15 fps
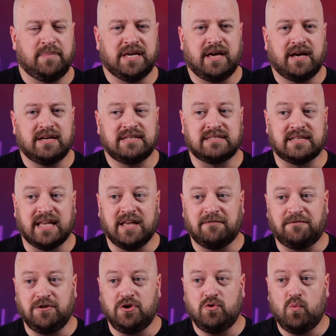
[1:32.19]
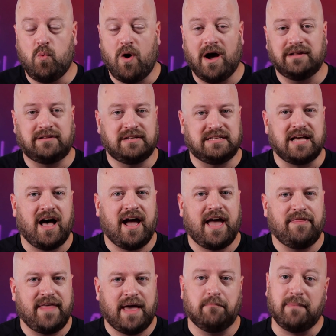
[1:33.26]
Because if you want to
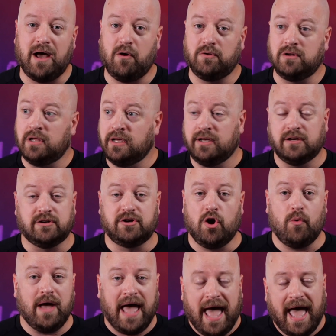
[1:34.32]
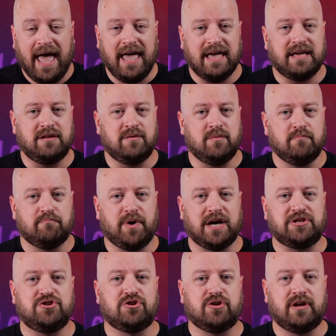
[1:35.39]
die on that mountain, go ahead,
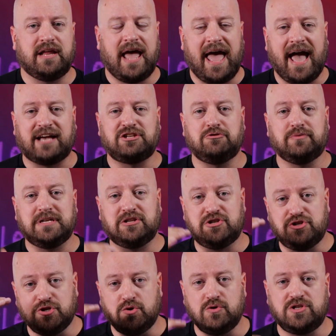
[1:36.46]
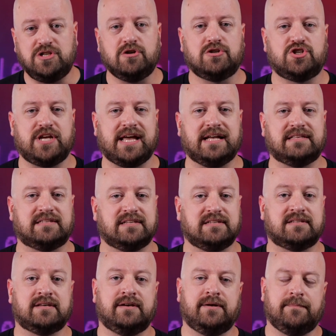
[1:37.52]
but you're going to actually reduce your
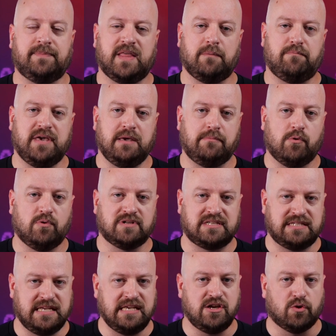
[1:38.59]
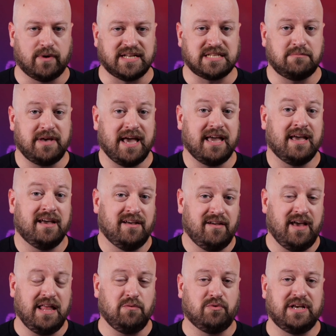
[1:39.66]
chances that people will see your resume
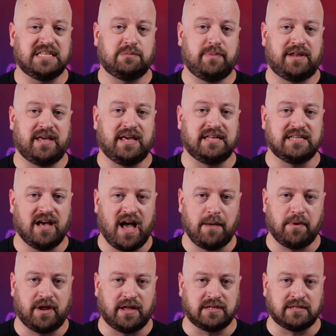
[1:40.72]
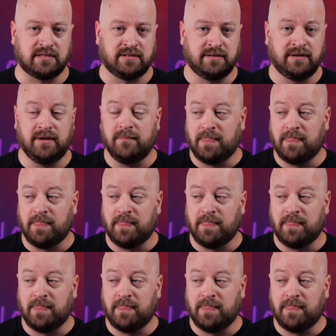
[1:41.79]
and really spend any time on it.